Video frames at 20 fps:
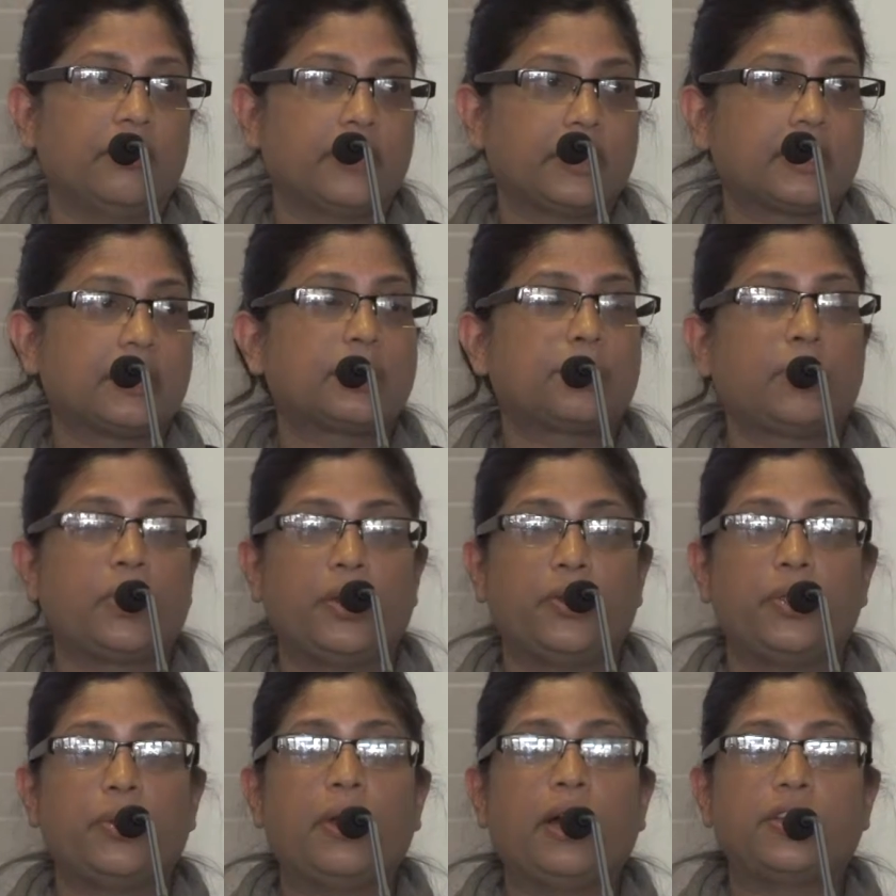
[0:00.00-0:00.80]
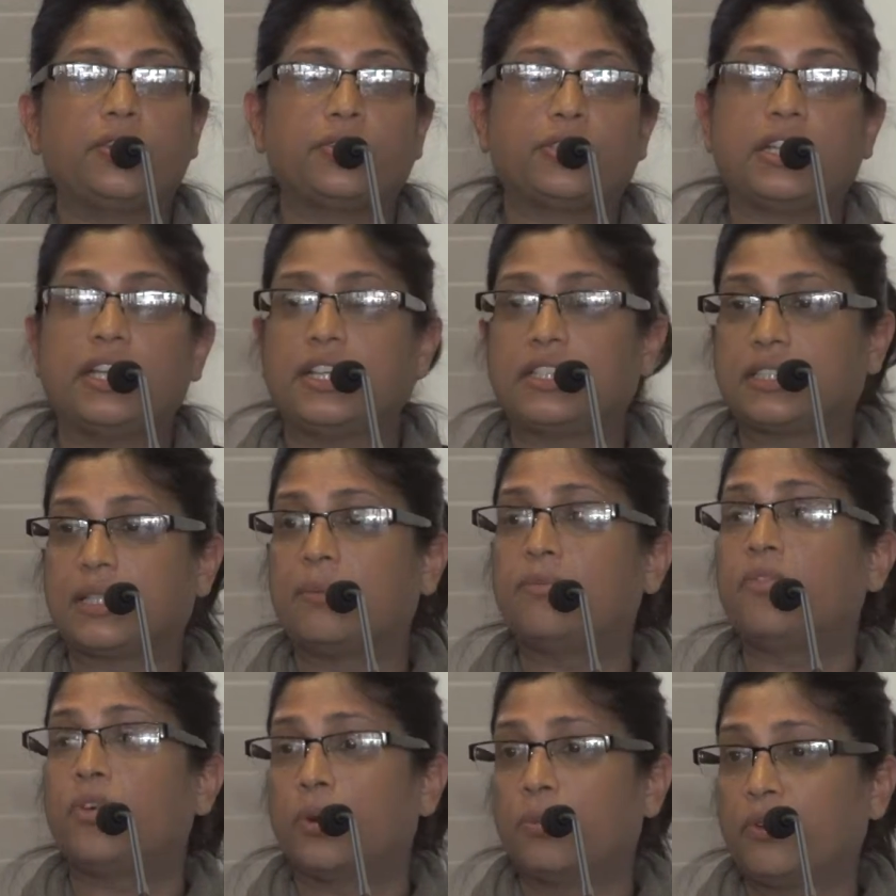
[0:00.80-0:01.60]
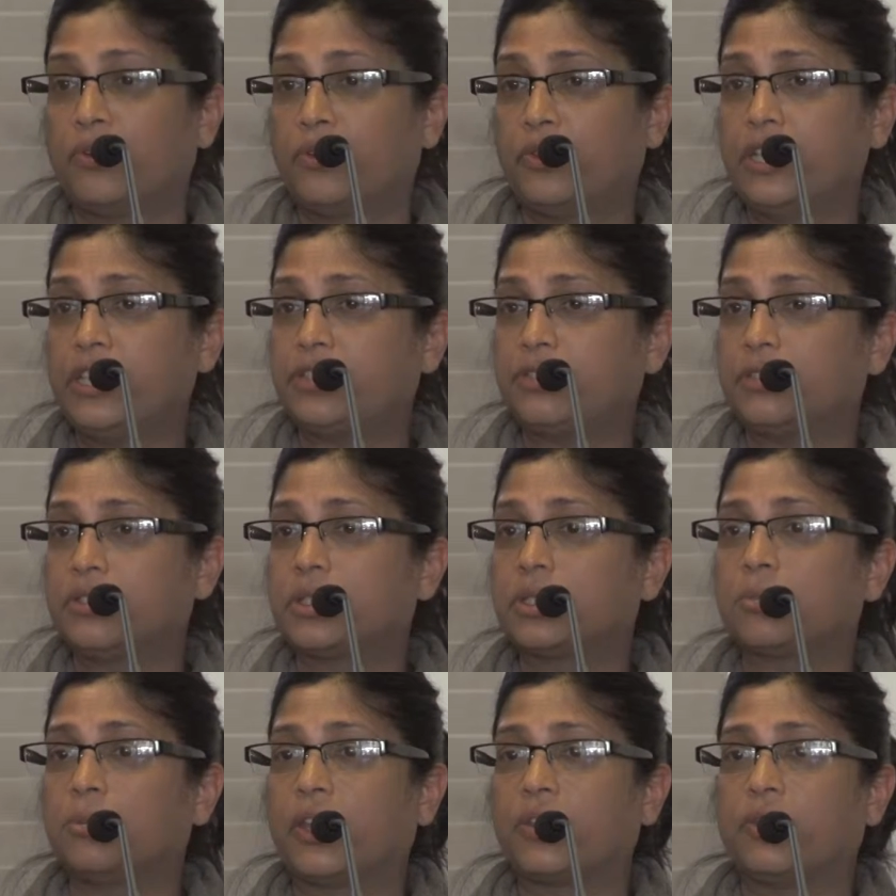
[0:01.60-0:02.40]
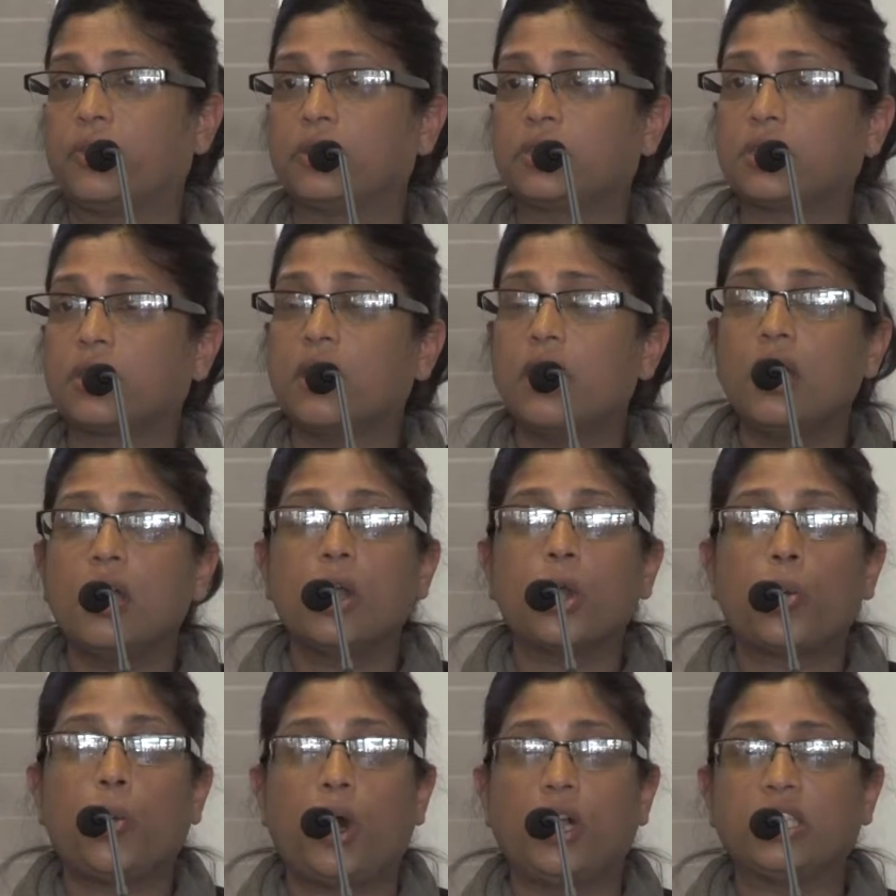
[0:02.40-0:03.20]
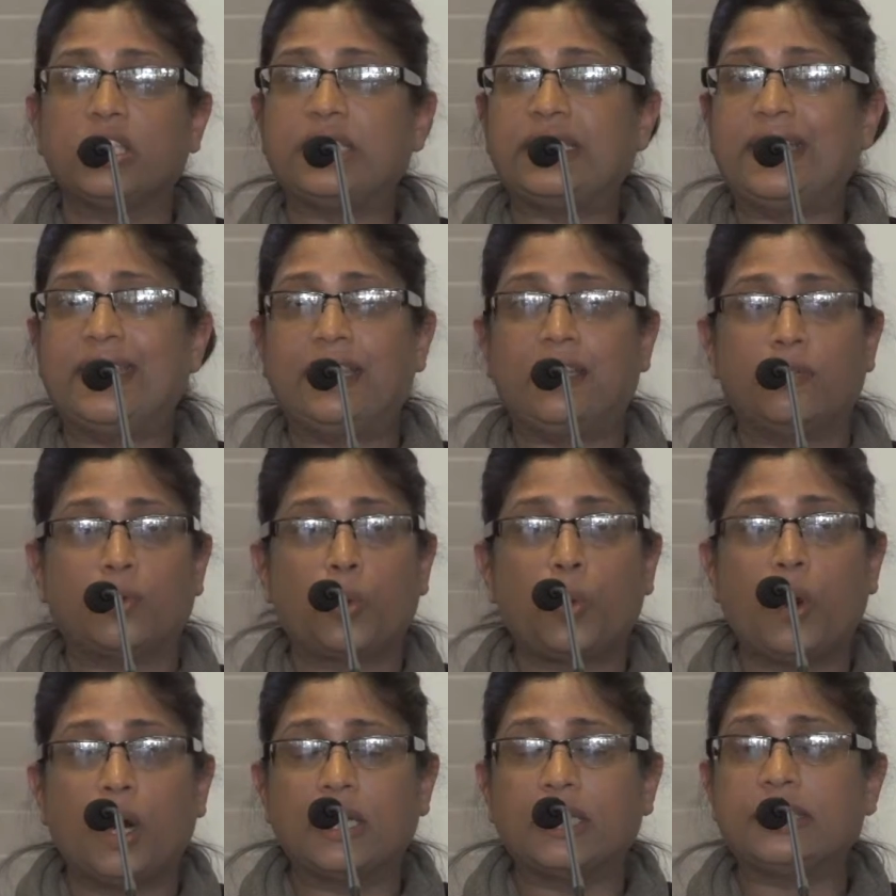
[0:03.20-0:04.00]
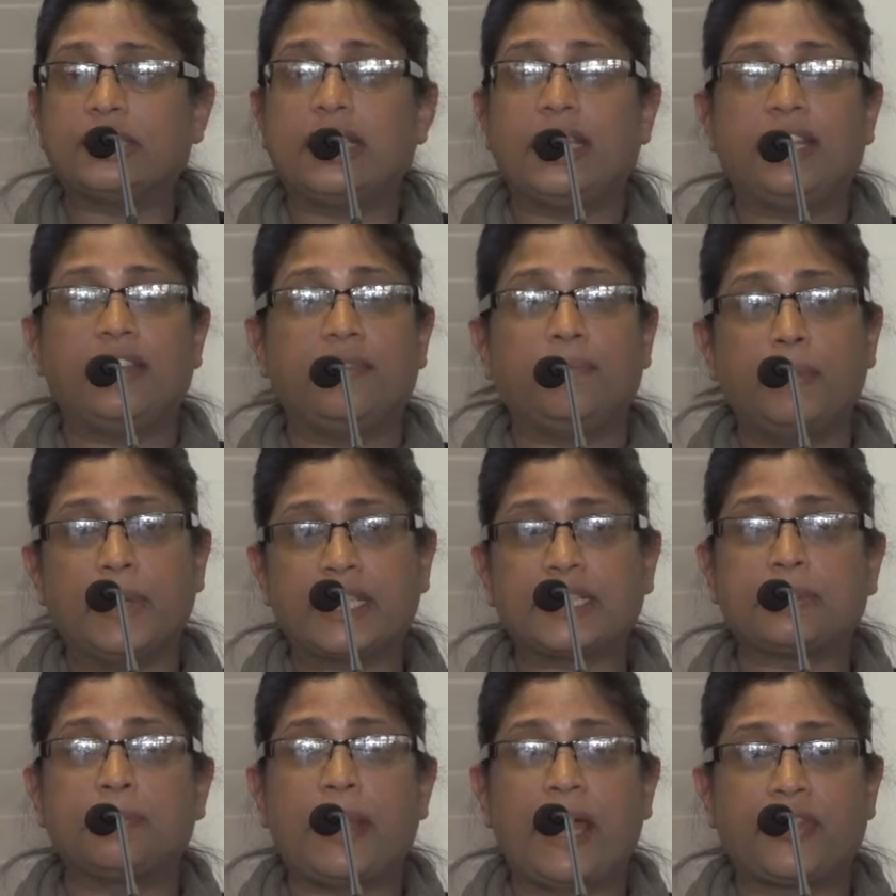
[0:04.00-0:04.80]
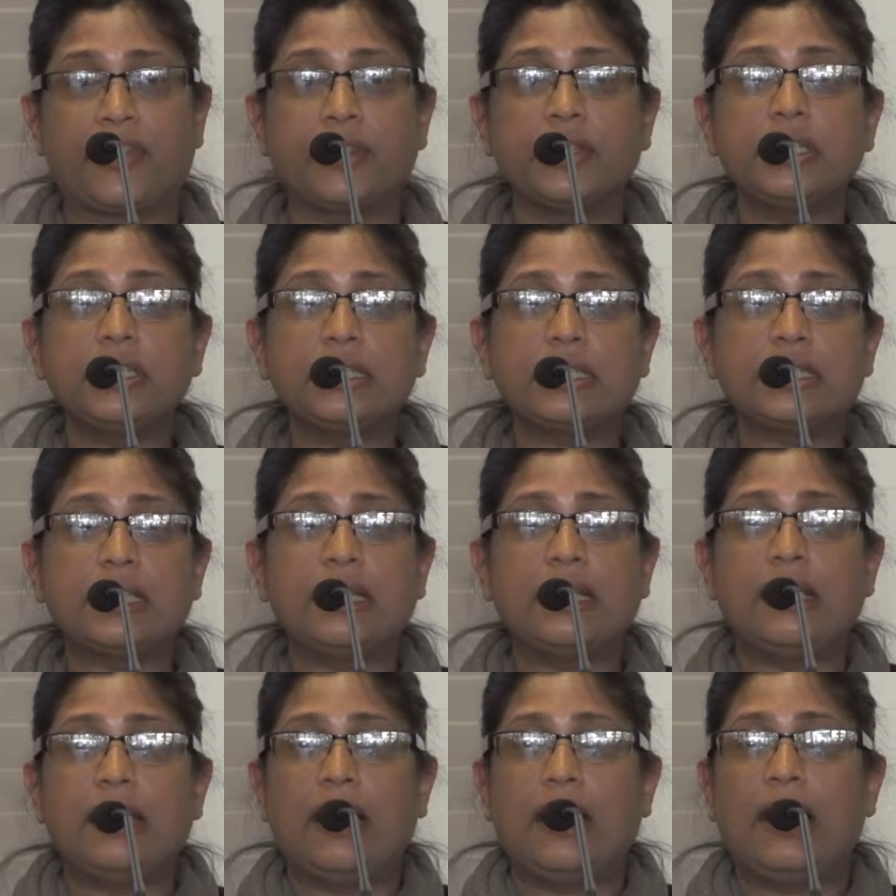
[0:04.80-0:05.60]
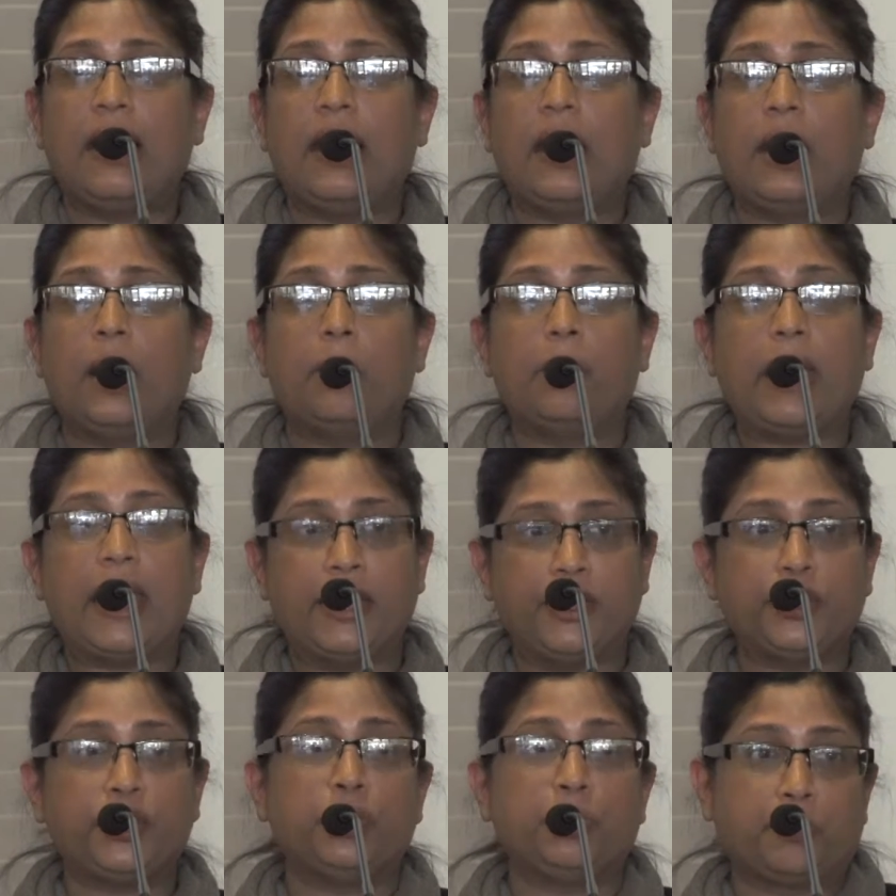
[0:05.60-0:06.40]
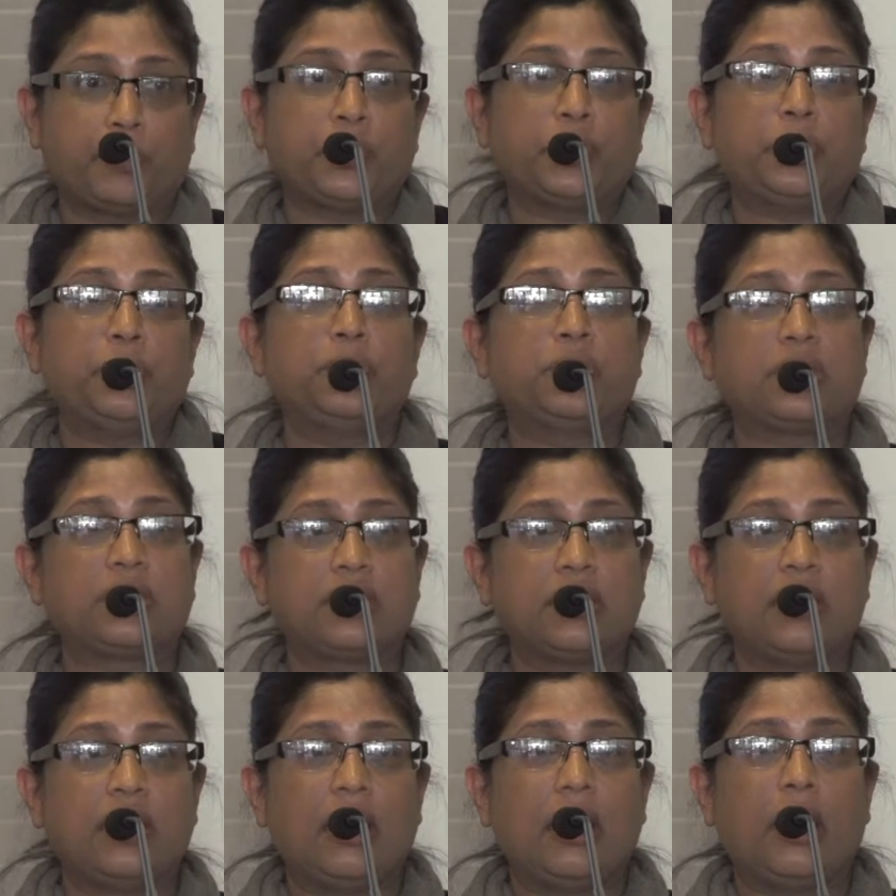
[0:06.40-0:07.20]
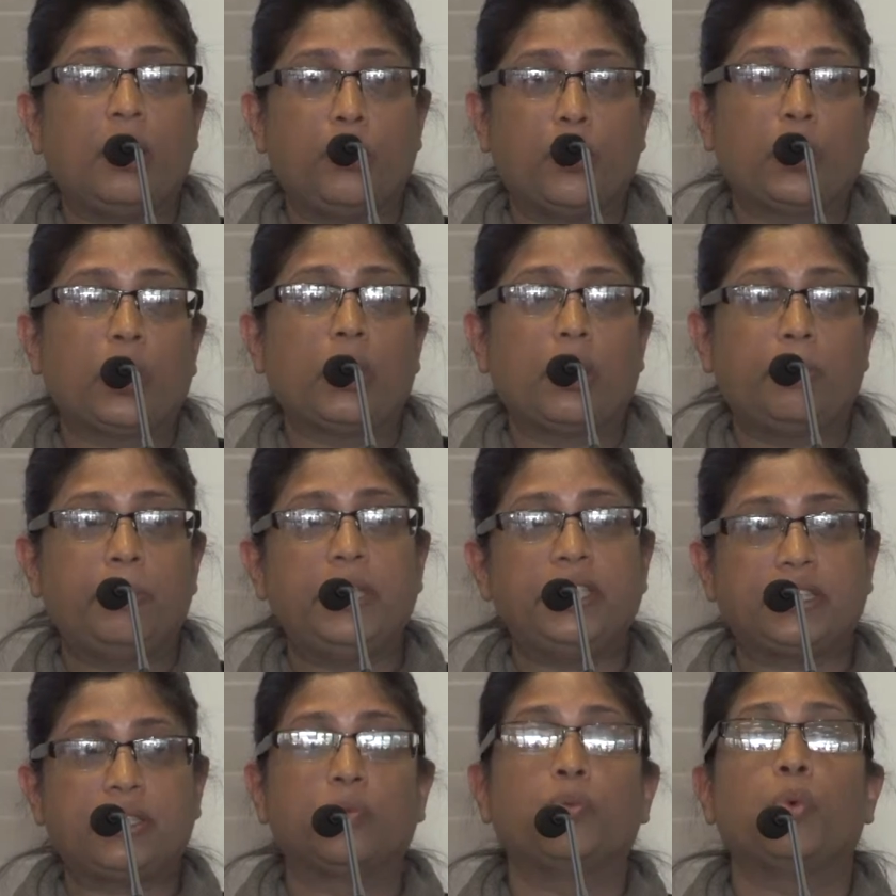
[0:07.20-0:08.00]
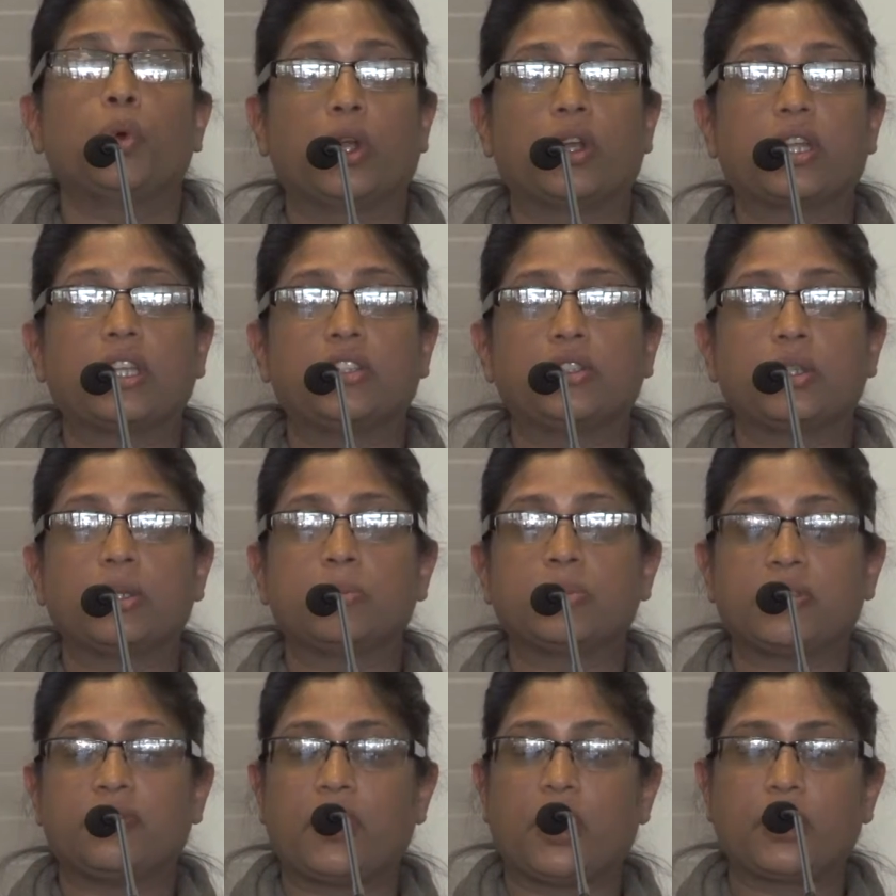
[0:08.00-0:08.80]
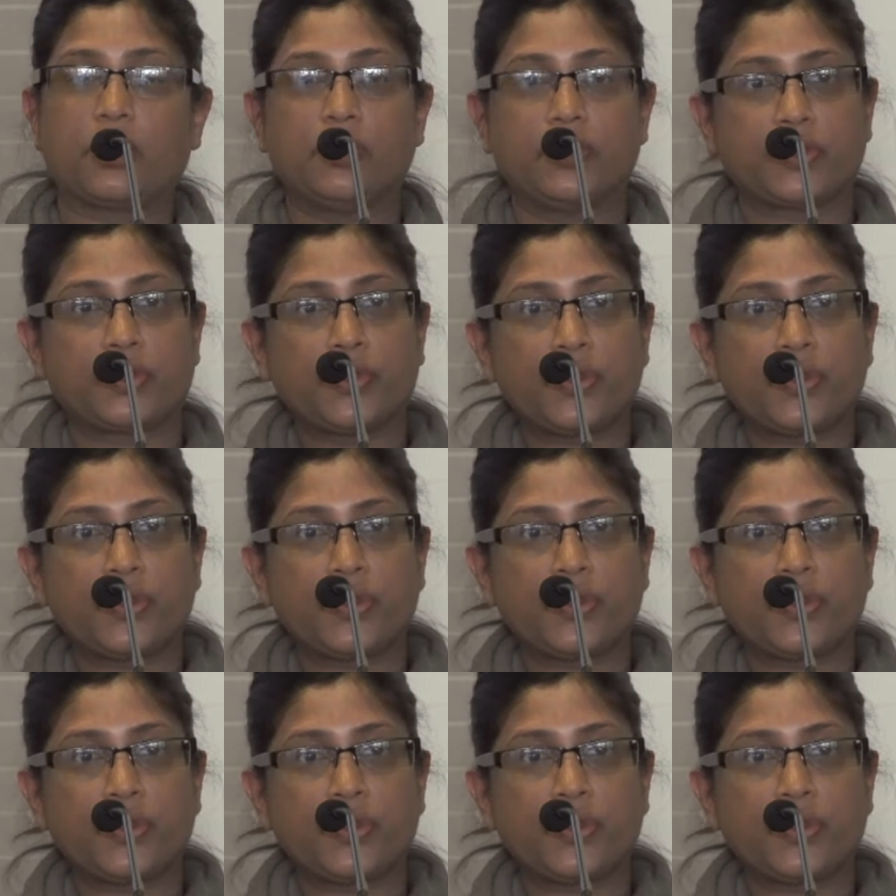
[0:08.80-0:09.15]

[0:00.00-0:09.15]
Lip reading: This is where you undertake some form of research, whether it's qualitative, quantitative, mixed methods, and you produce a piece of work in terms of articles.